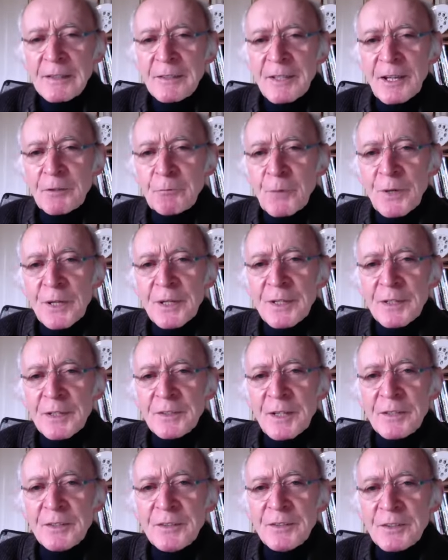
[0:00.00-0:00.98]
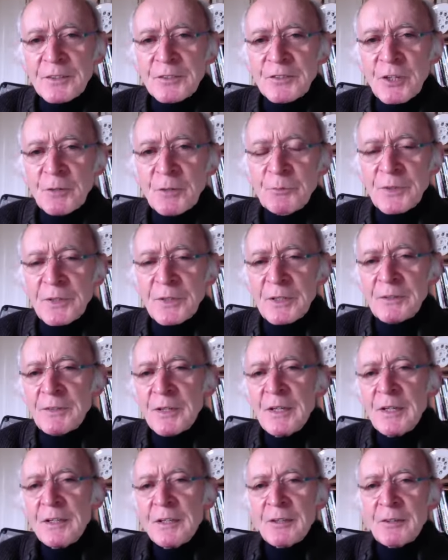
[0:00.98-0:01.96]
that made it into something
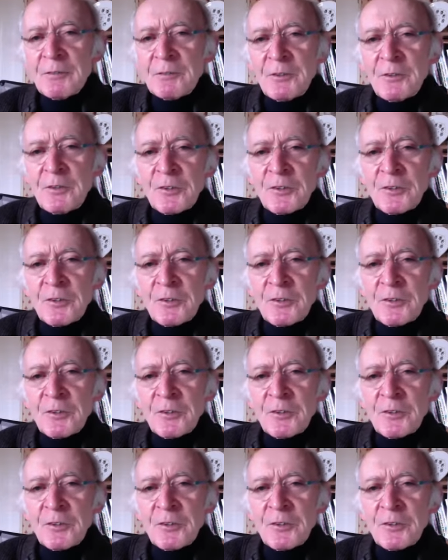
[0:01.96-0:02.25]
of